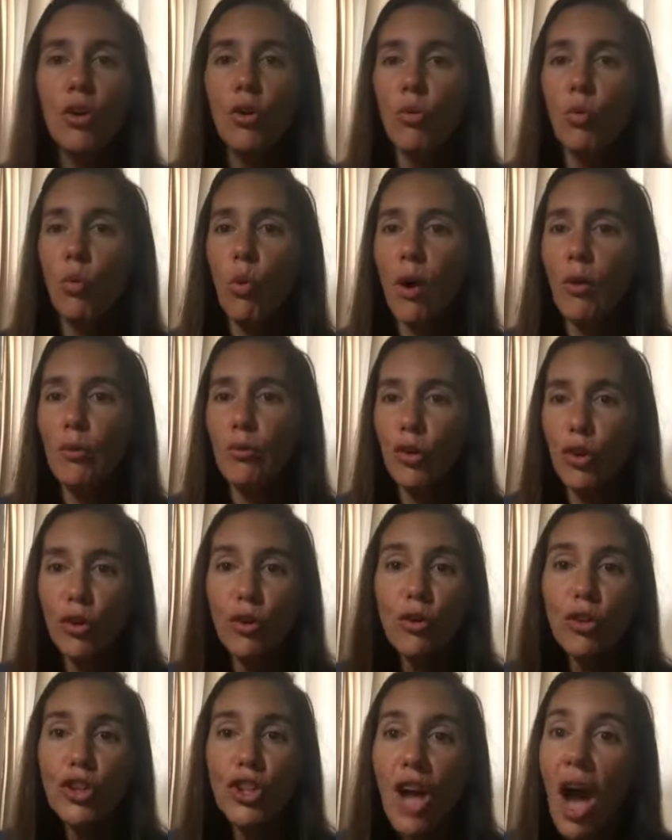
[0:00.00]
what
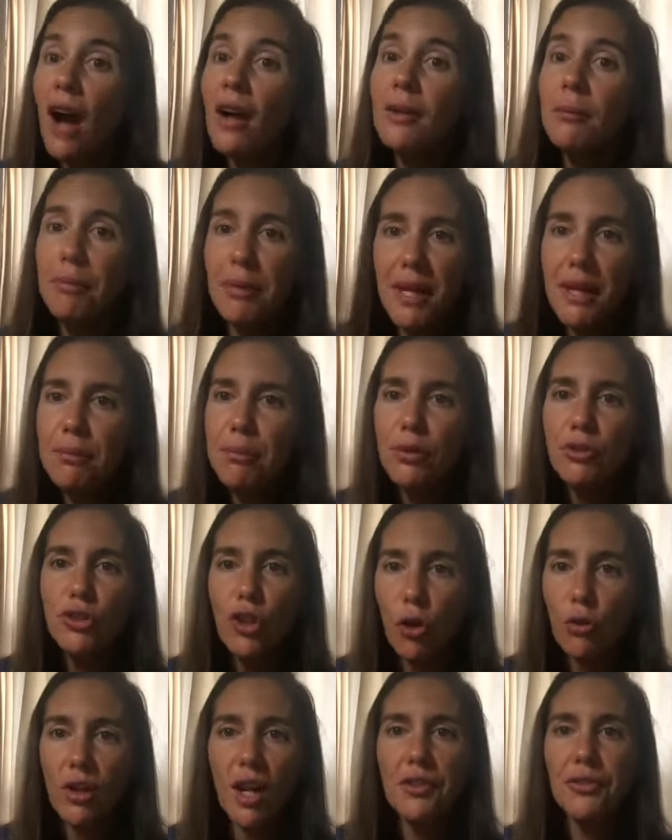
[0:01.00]
young people
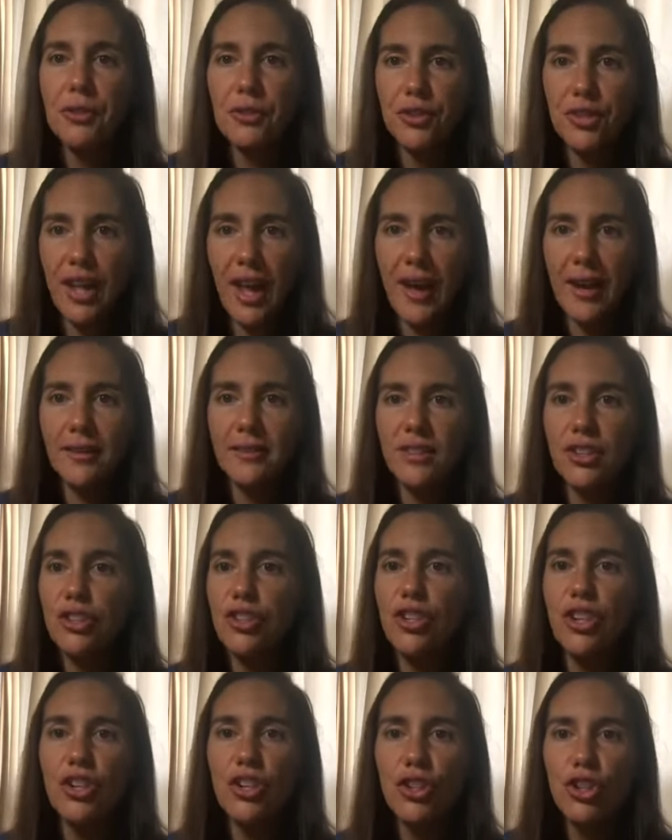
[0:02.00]
don't understand
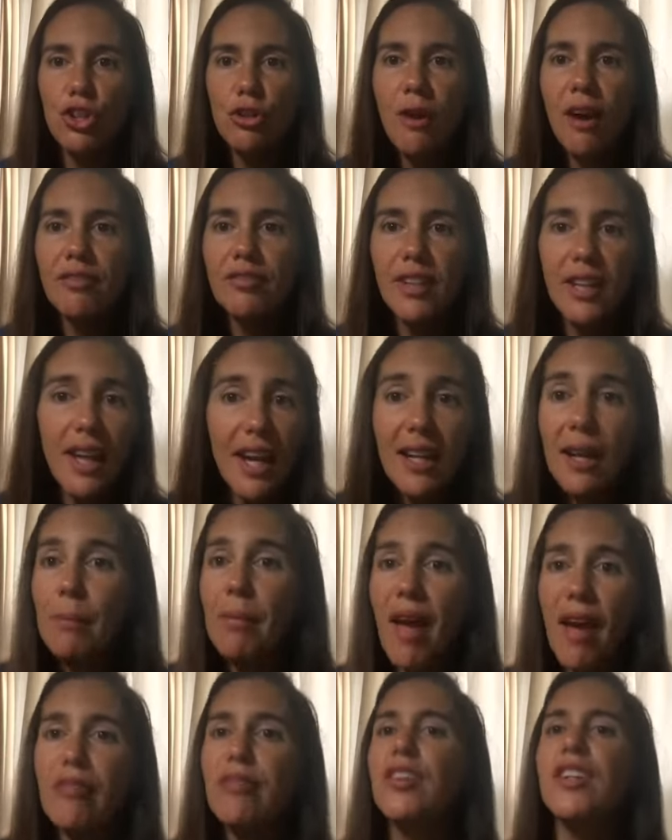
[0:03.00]
is you have to get up
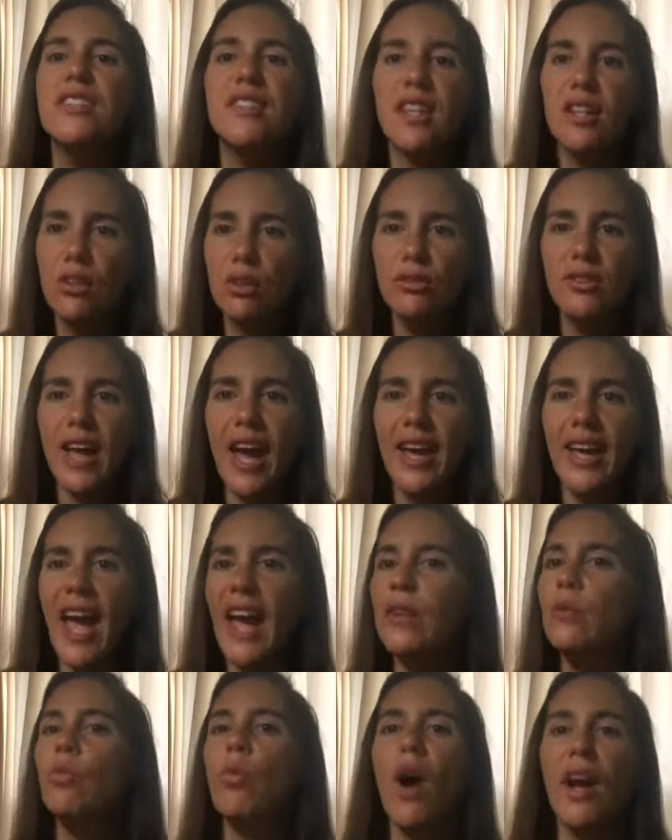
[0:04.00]
every single day
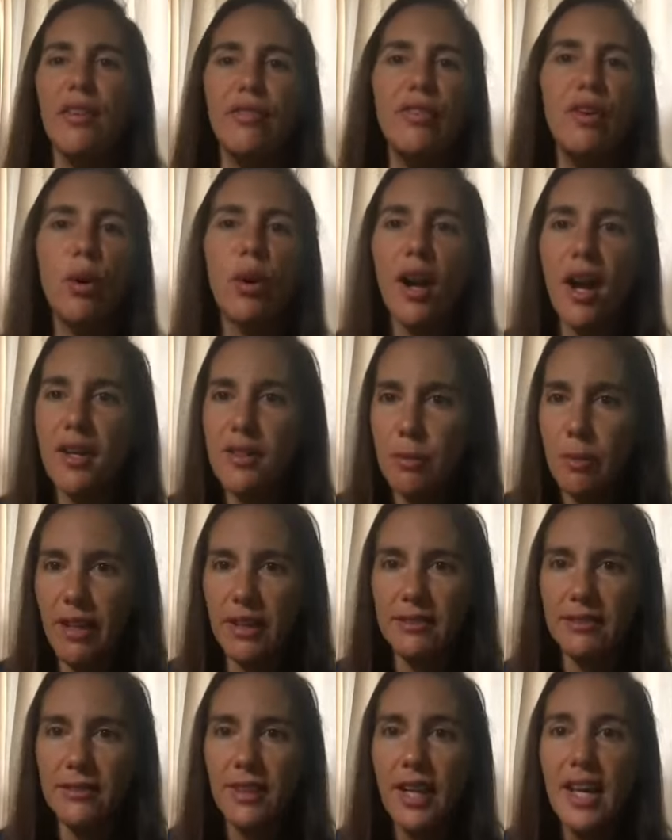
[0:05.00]
and wife your
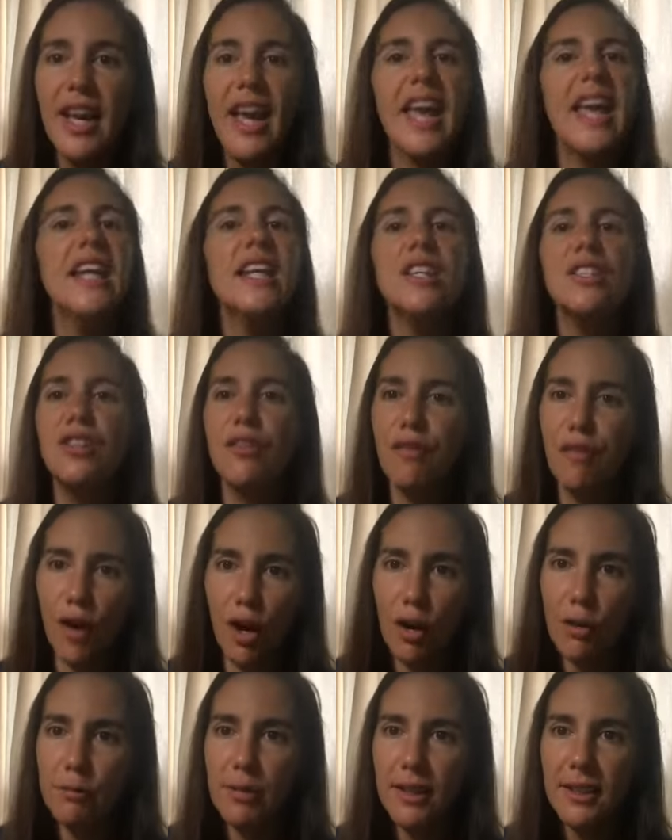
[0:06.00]
husband. It is a
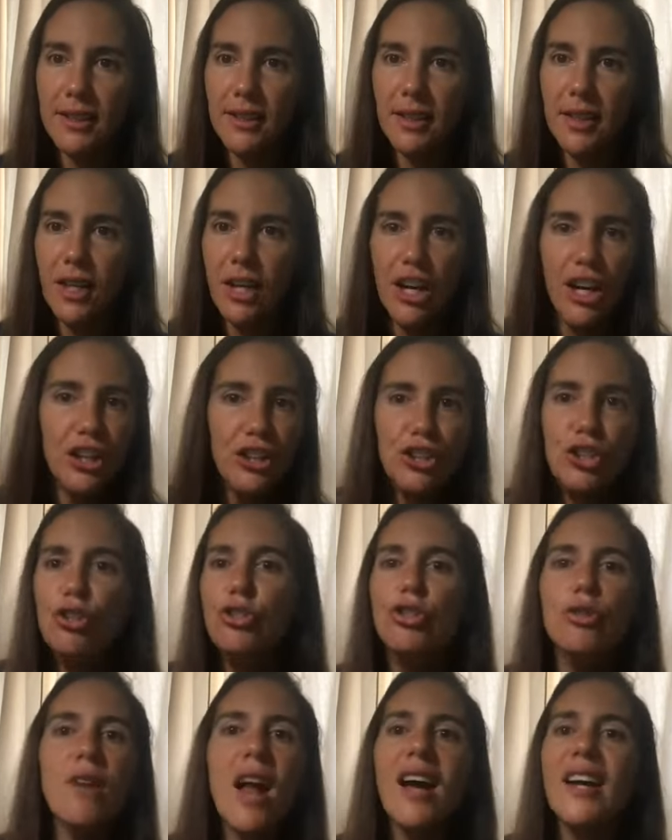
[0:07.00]
verb. You
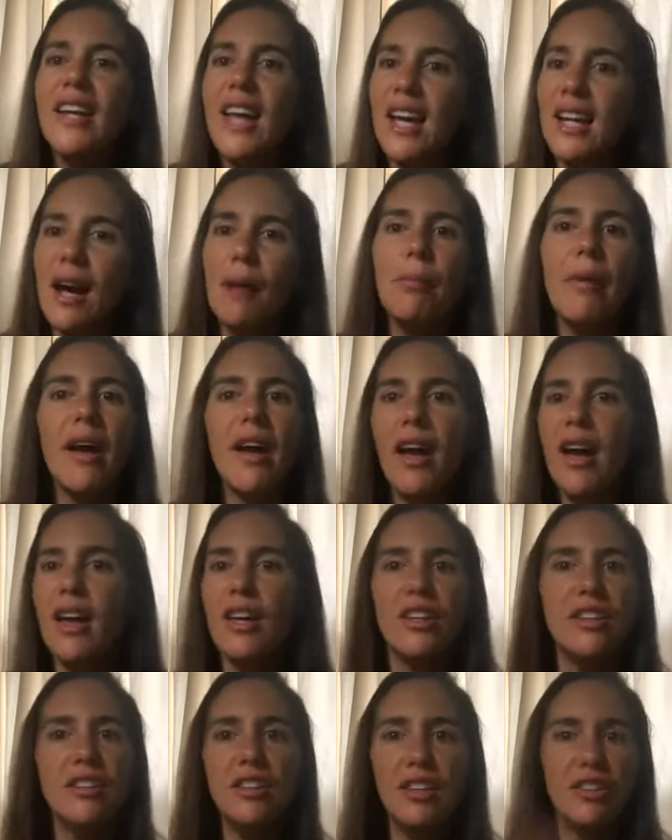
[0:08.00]
do not get up.
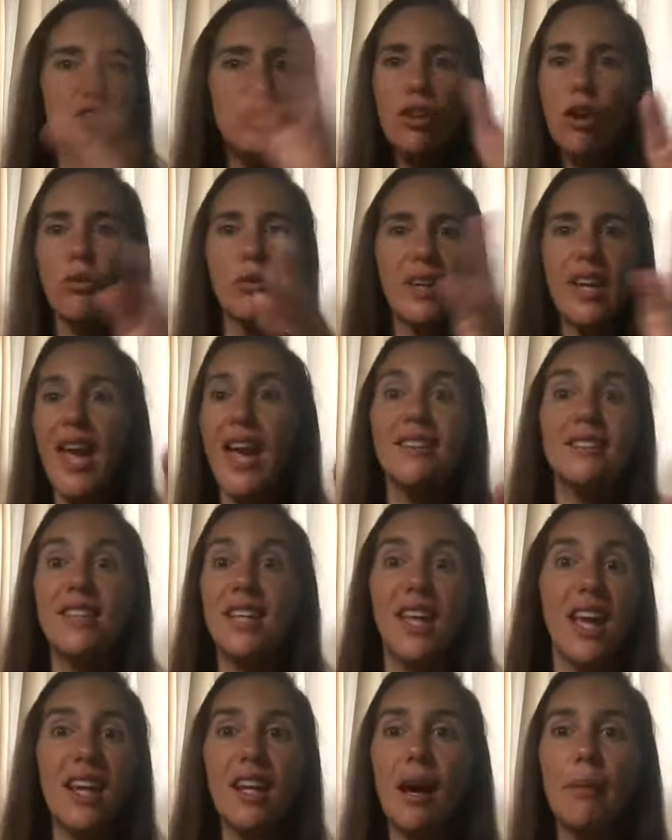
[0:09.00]
You don't get to
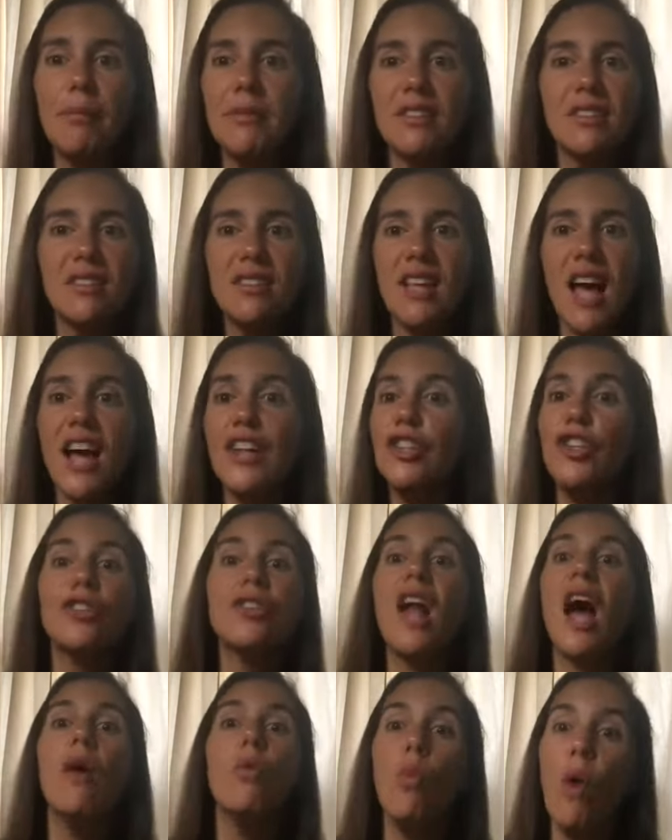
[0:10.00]
get up and decide you're
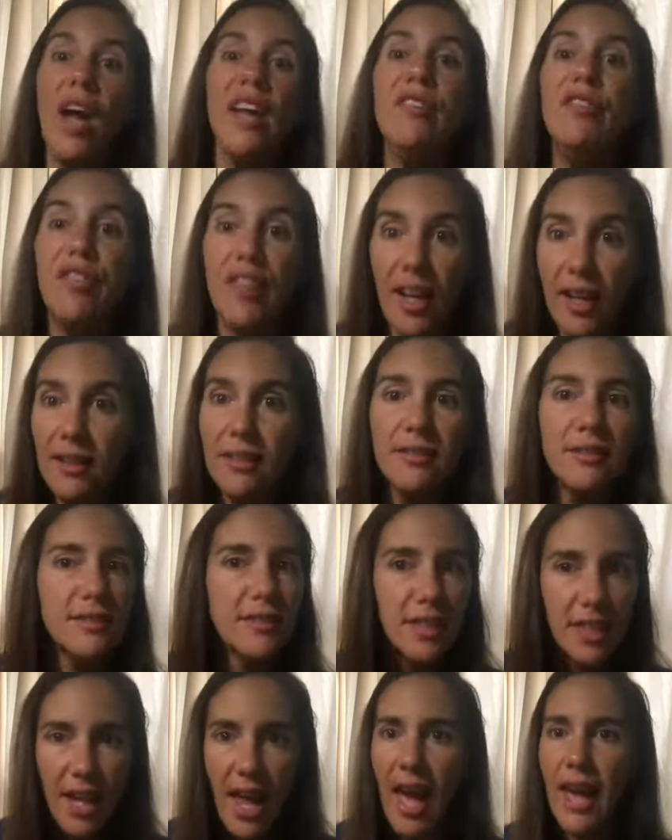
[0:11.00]
not wifing
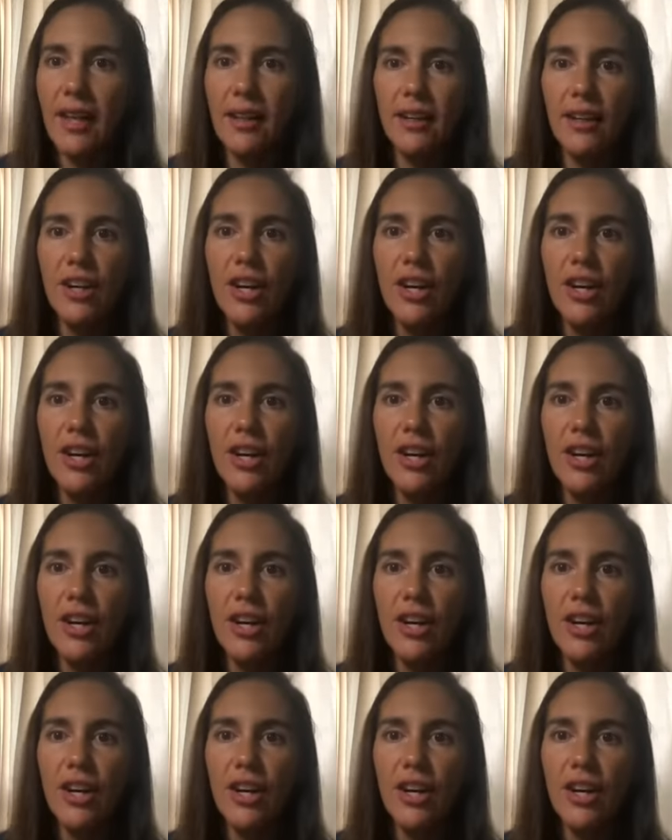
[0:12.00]
today.